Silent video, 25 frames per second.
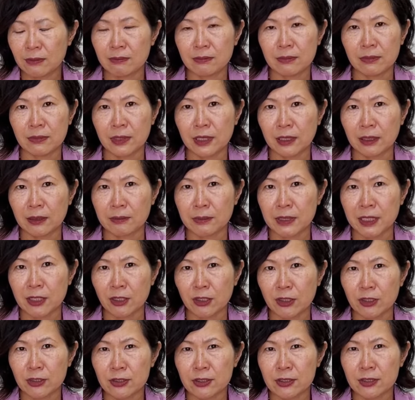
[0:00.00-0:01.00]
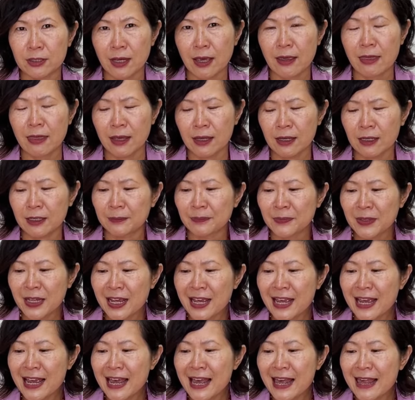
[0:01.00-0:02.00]
millimeters, I think,
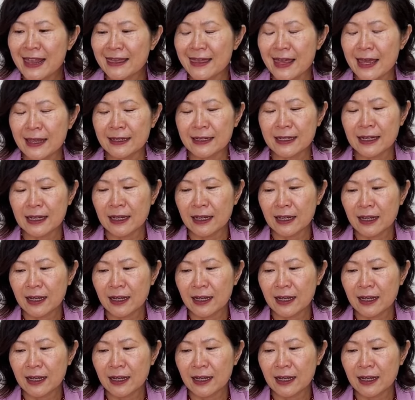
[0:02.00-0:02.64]
then